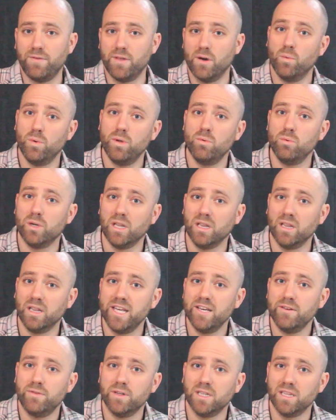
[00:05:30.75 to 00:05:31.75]
that we would
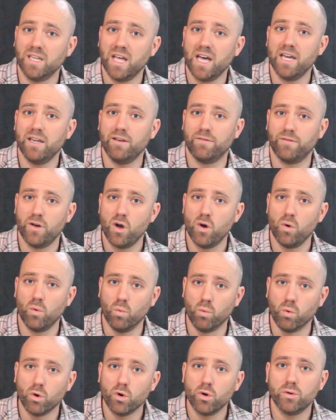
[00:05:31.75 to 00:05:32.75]
live a life
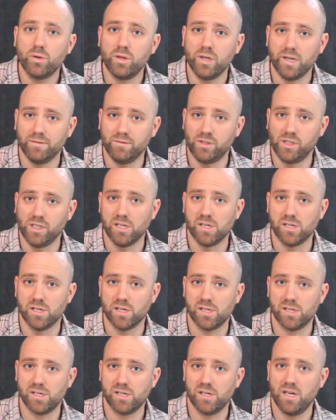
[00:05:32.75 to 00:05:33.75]
worthy of
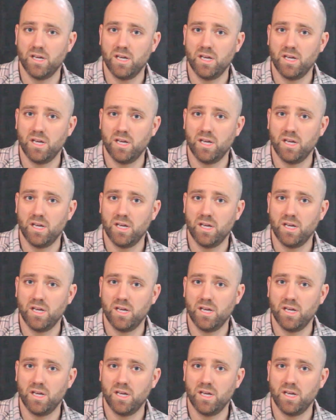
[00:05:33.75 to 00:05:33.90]
Jesus,